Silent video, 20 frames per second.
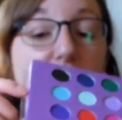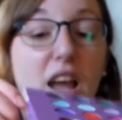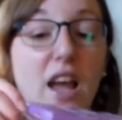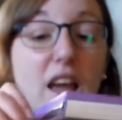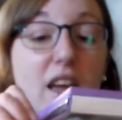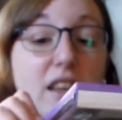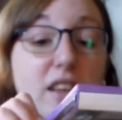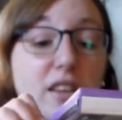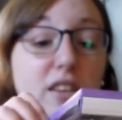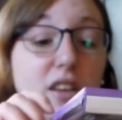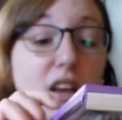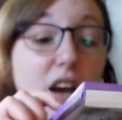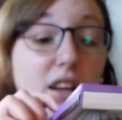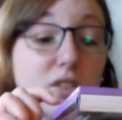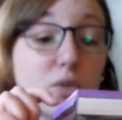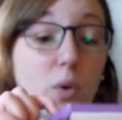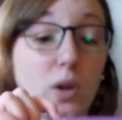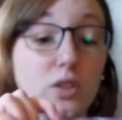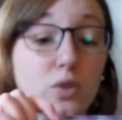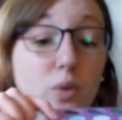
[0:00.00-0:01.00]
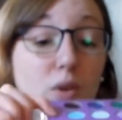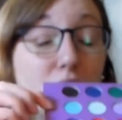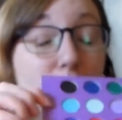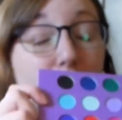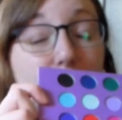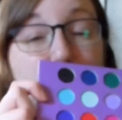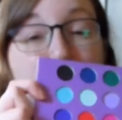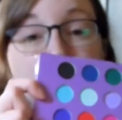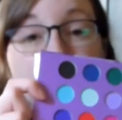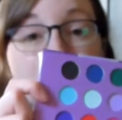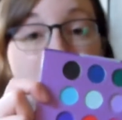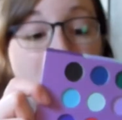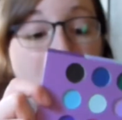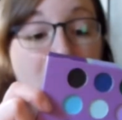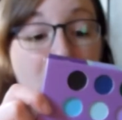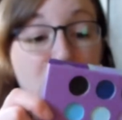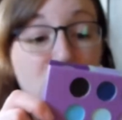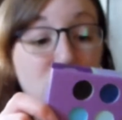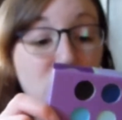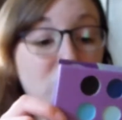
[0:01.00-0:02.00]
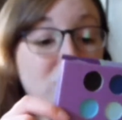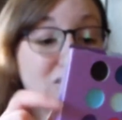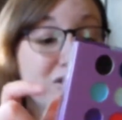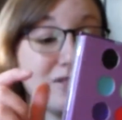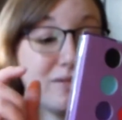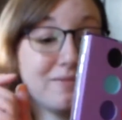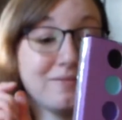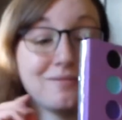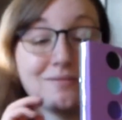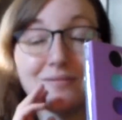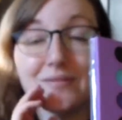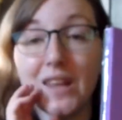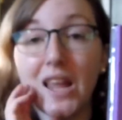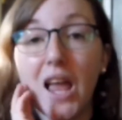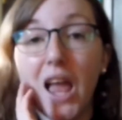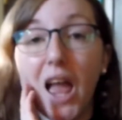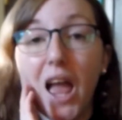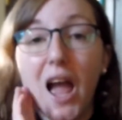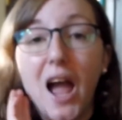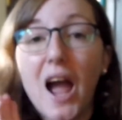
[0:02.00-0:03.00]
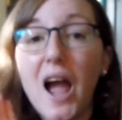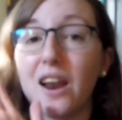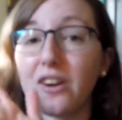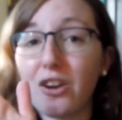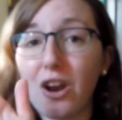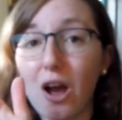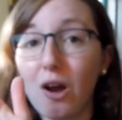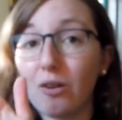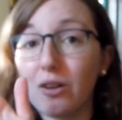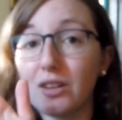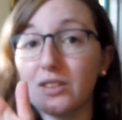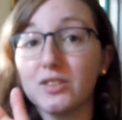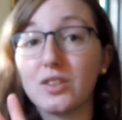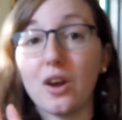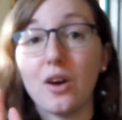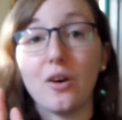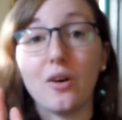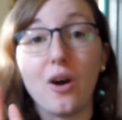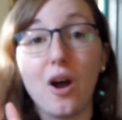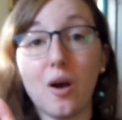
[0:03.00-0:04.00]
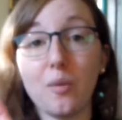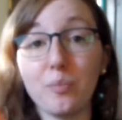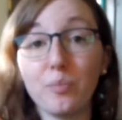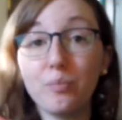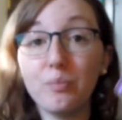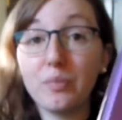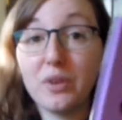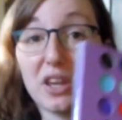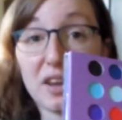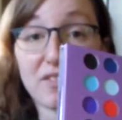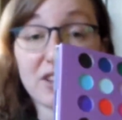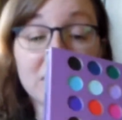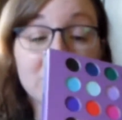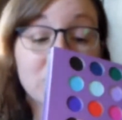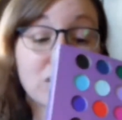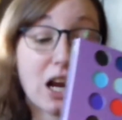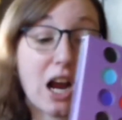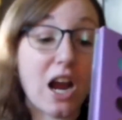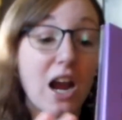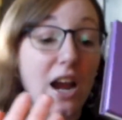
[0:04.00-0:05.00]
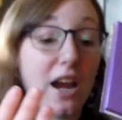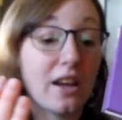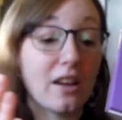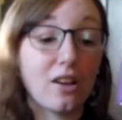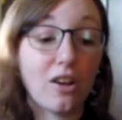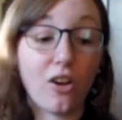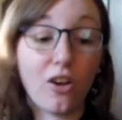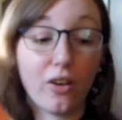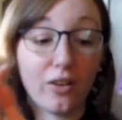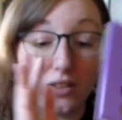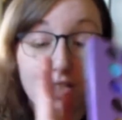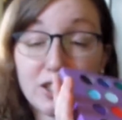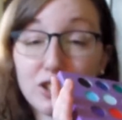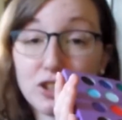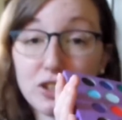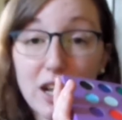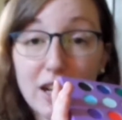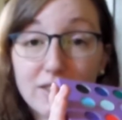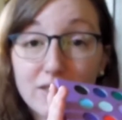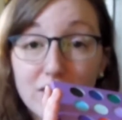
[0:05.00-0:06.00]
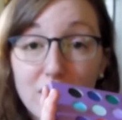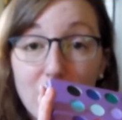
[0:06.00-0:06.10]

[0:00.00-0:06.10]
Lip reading: And I swatched one of those, and I don't know. So I'll give it a try. I'll let you guys